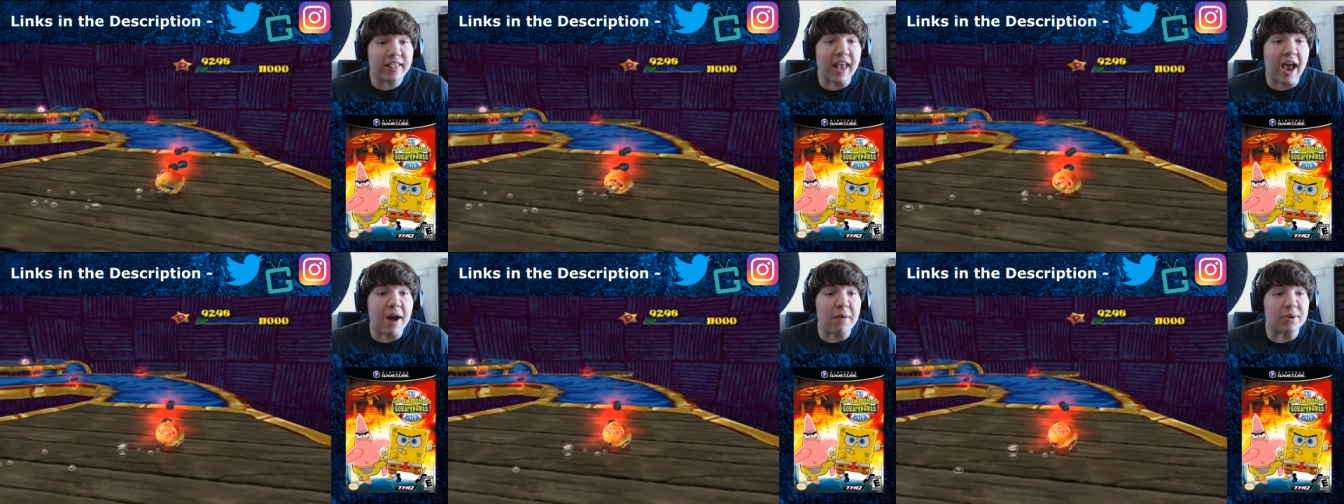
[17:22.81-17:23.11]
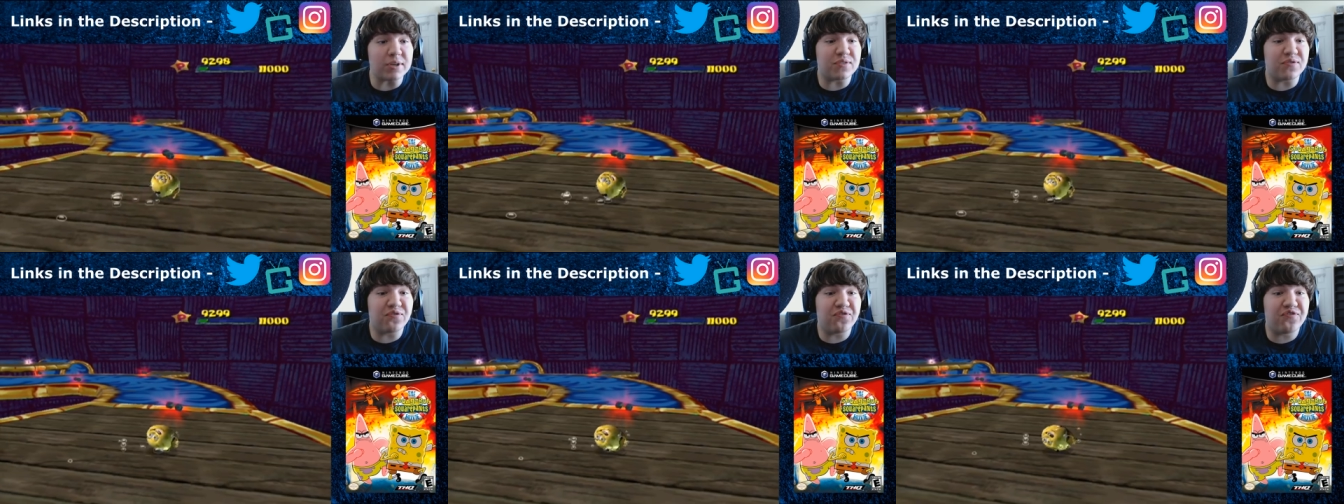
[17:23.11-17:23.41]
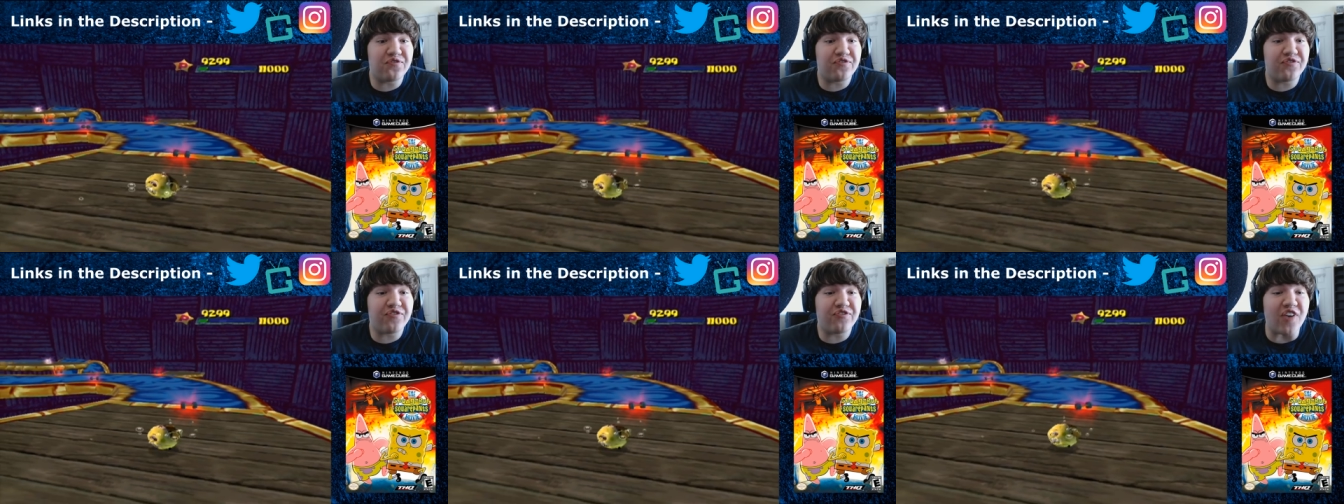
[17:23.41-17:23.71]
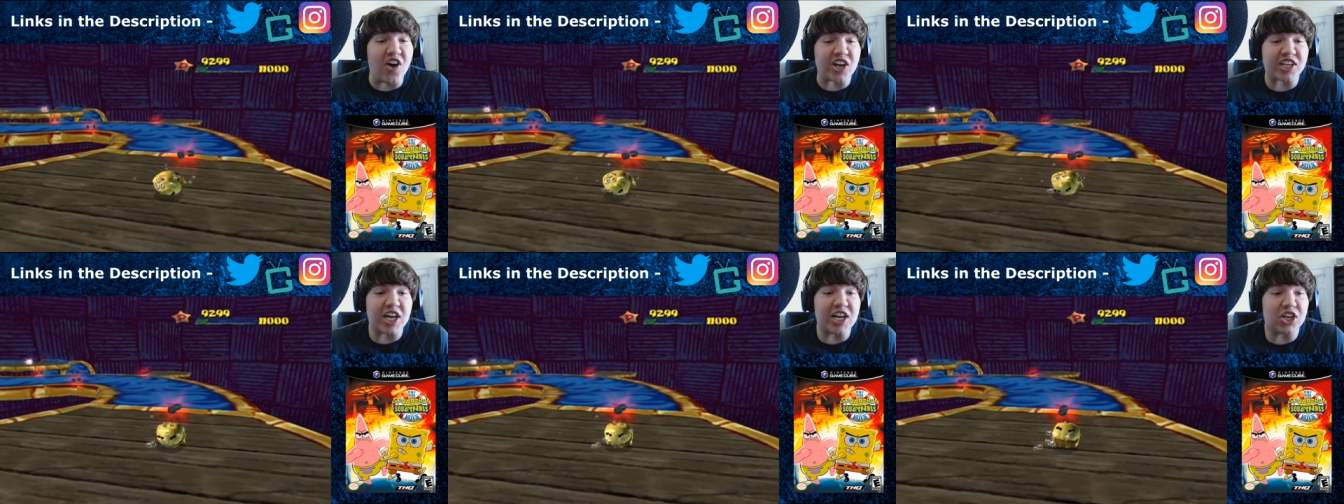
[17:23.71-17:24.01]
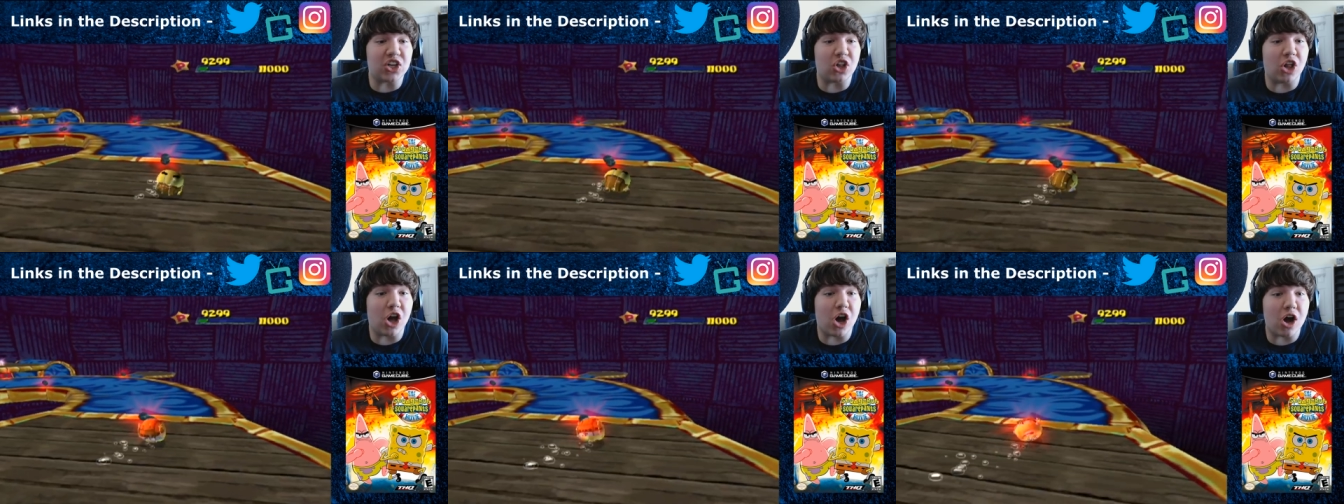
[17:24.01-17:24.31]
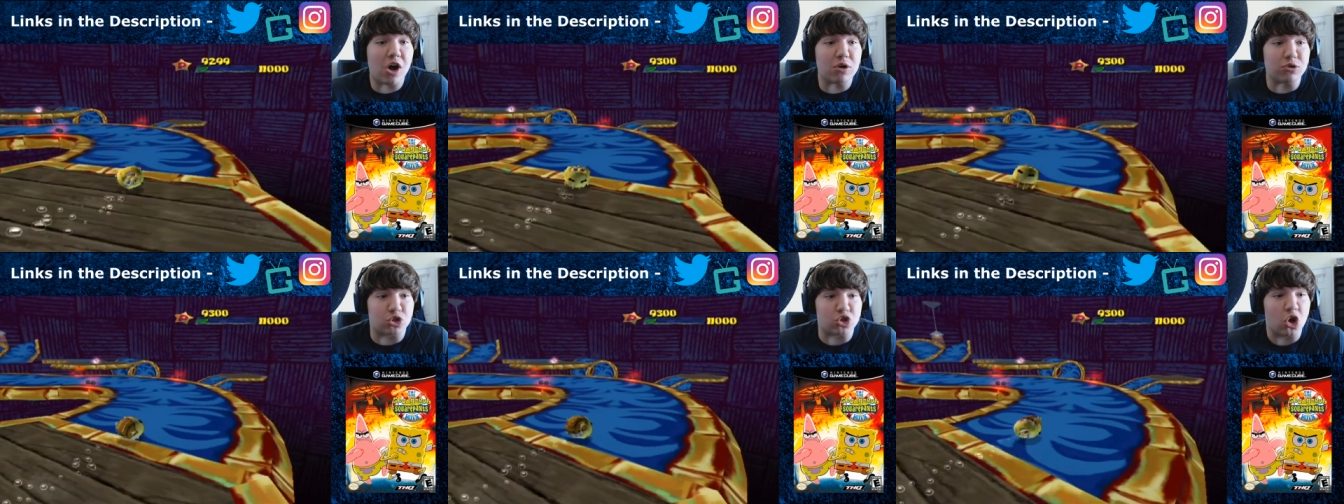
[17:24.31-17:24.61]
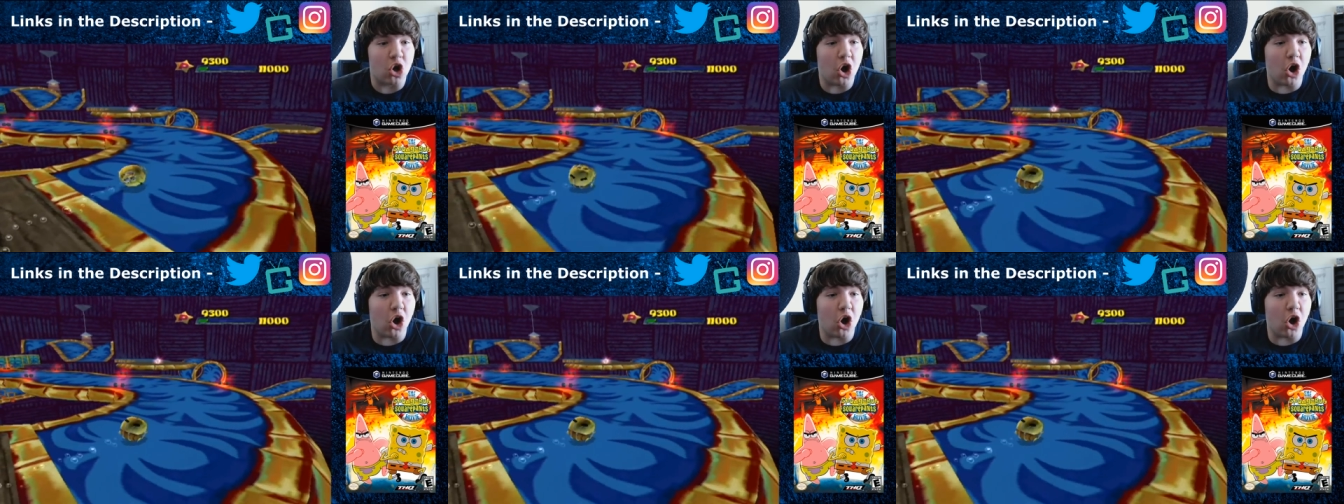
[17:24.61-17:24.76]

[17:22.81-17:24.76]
that was fucking close!